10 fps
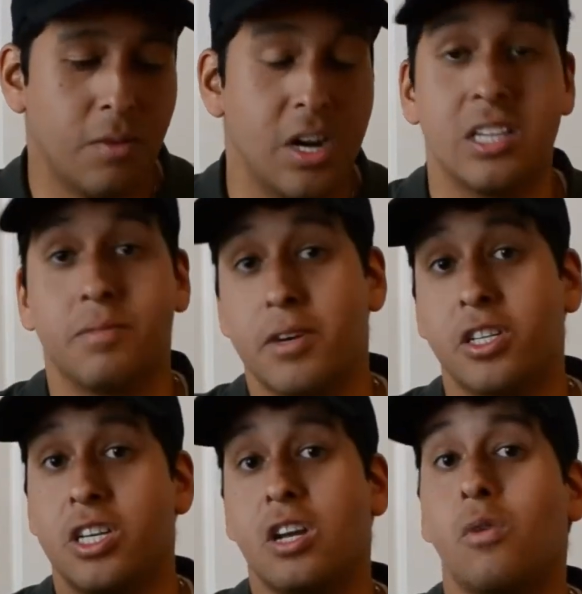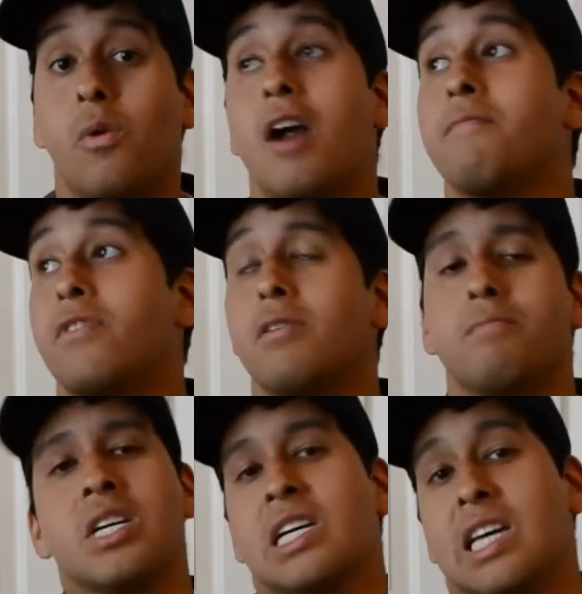And especially here where I'm from,
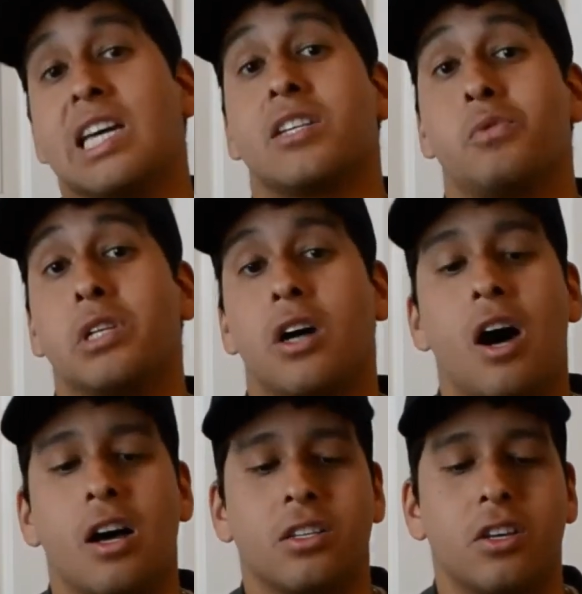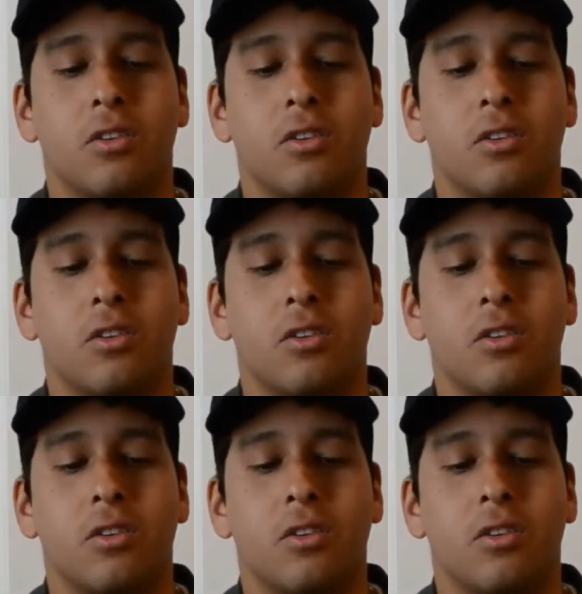it gets really hot. So